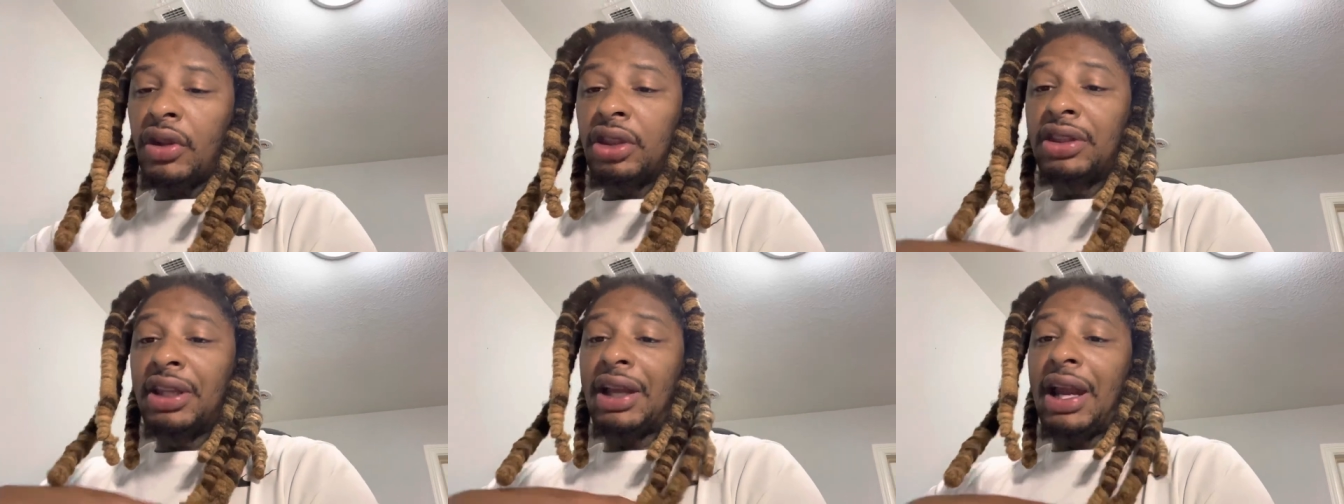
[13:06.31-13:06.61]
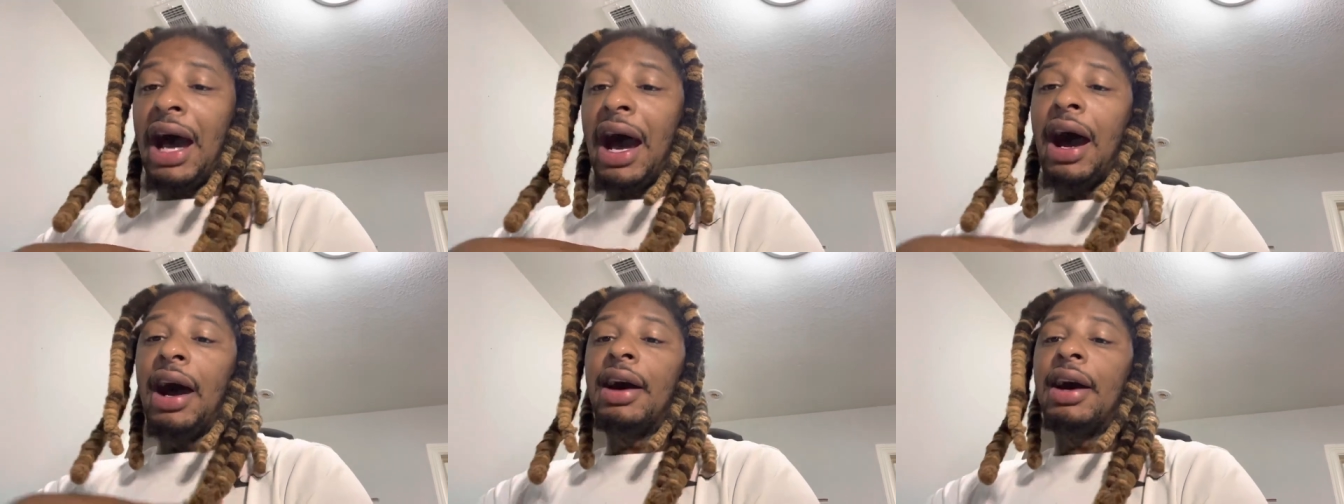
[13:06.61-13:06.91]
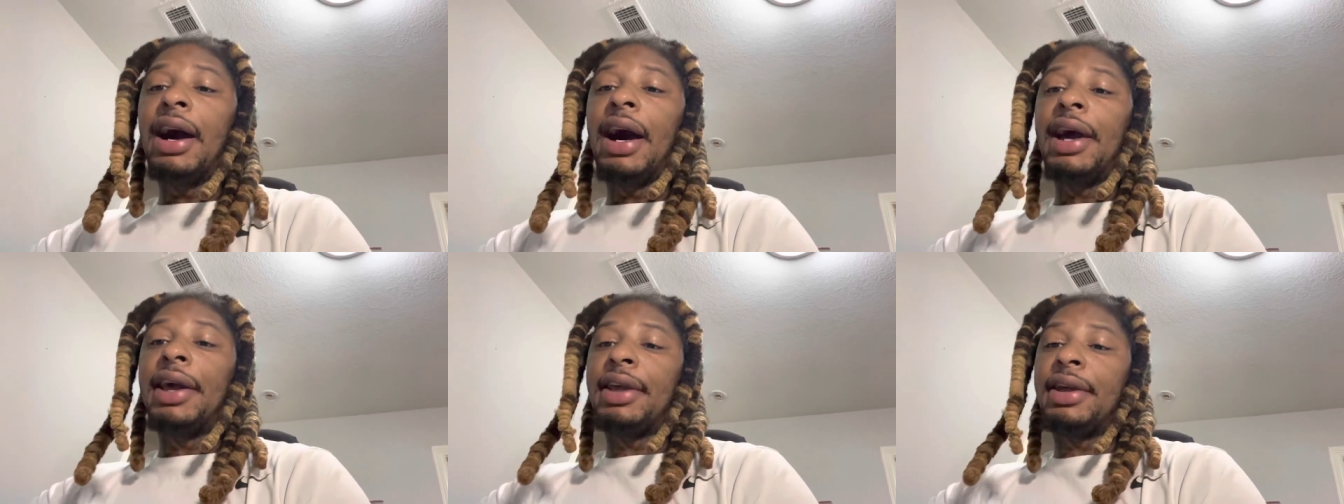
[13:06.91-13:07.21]
that I
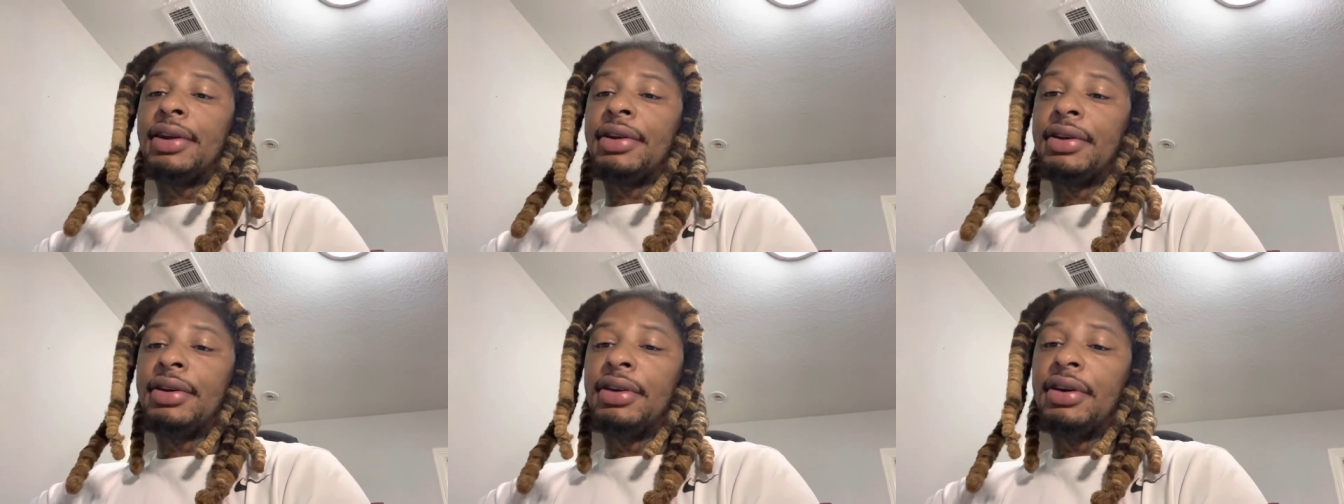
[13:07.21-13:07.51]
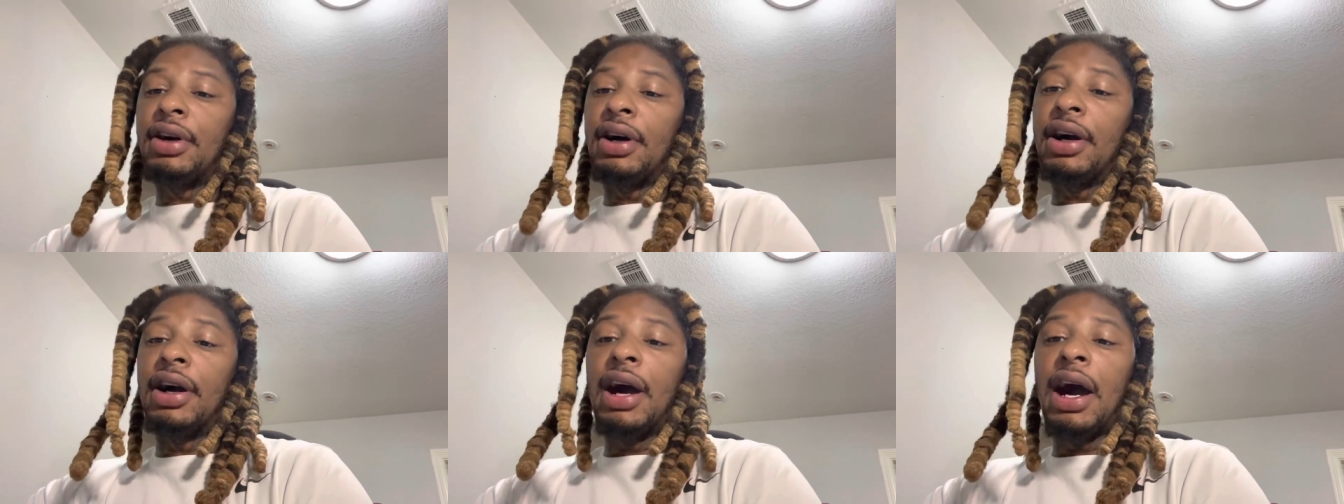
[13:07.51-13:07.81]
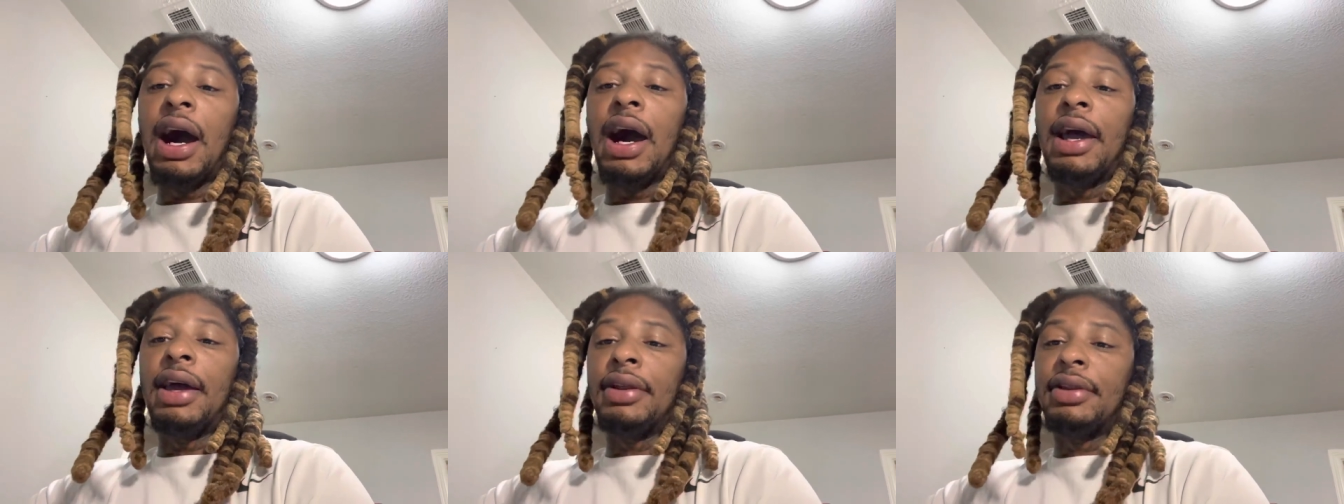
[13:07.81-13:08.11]
like a
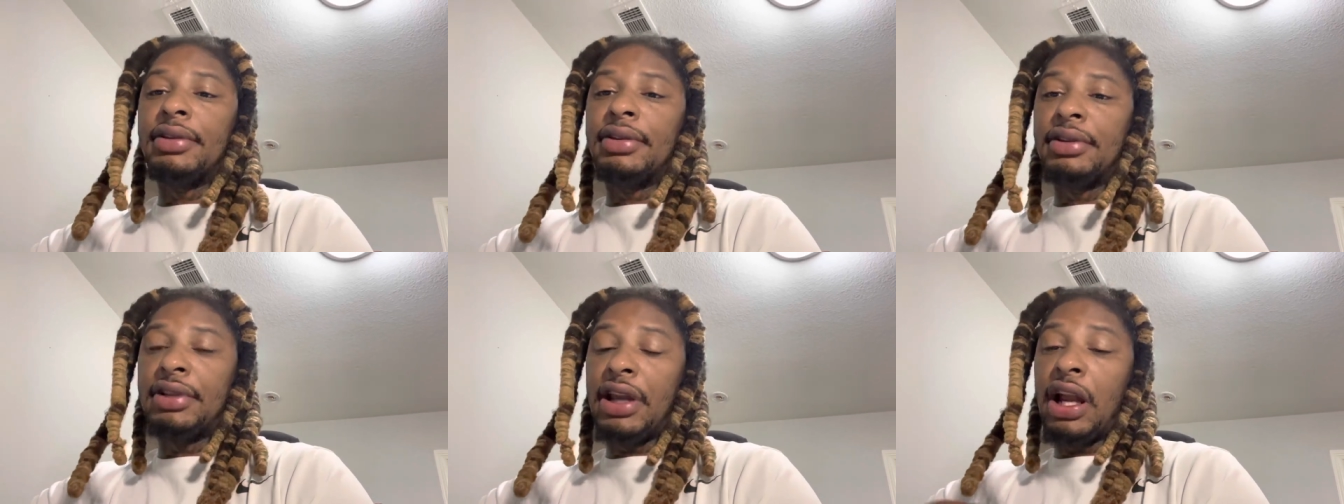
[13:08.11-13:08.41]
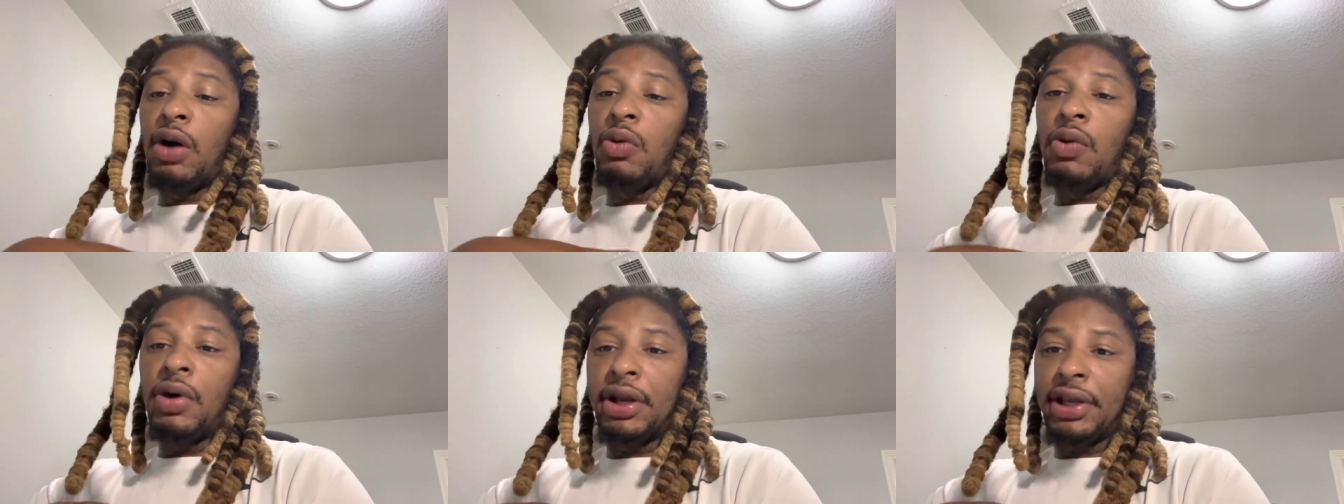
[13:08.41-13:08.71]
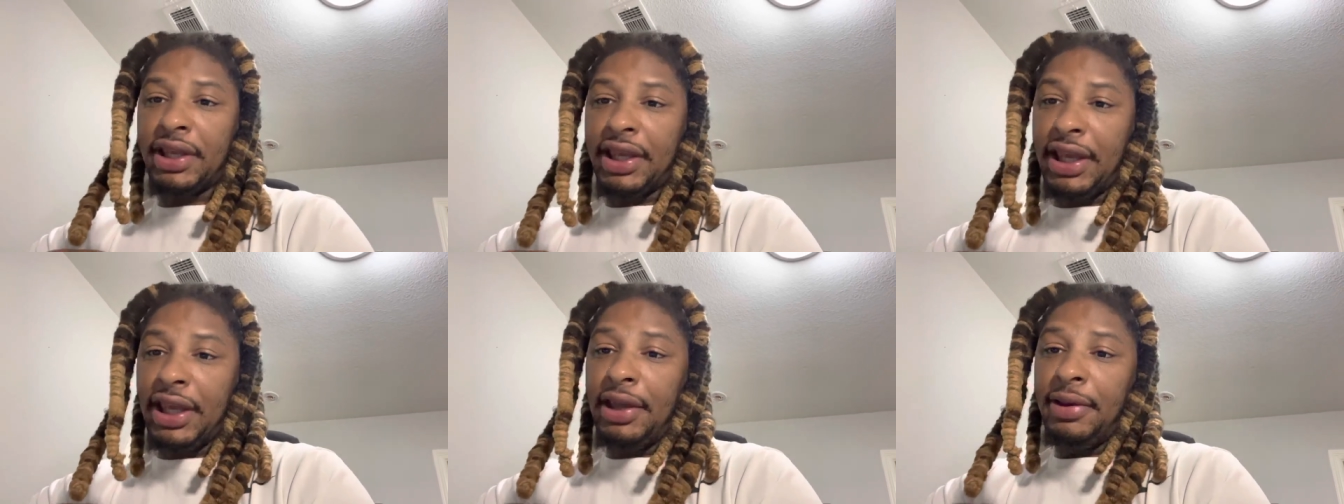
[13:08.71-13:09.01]
lot that I
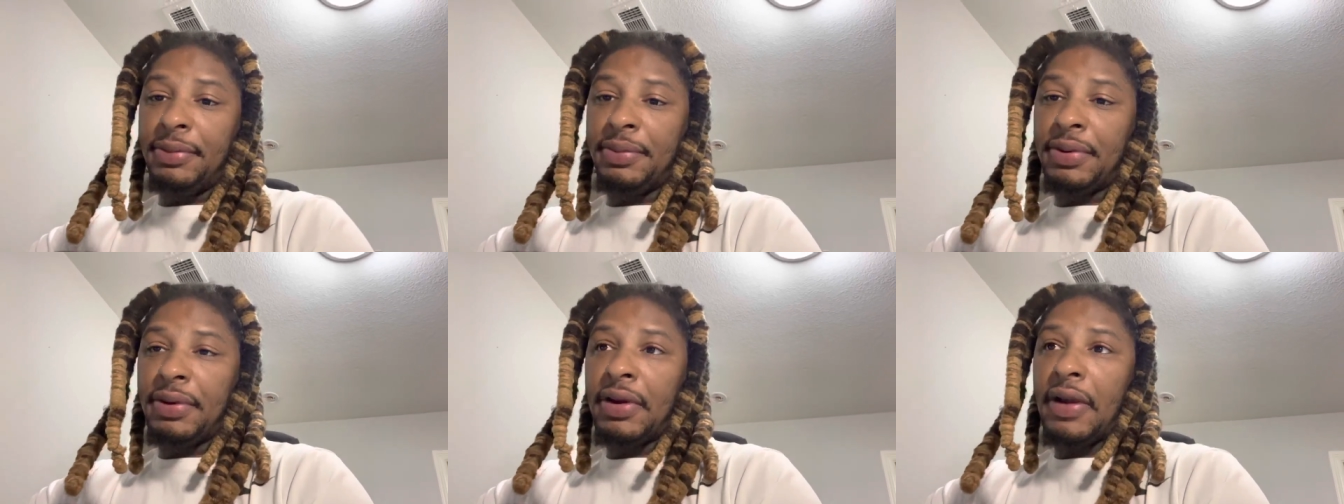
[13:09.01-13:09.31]
want to keep.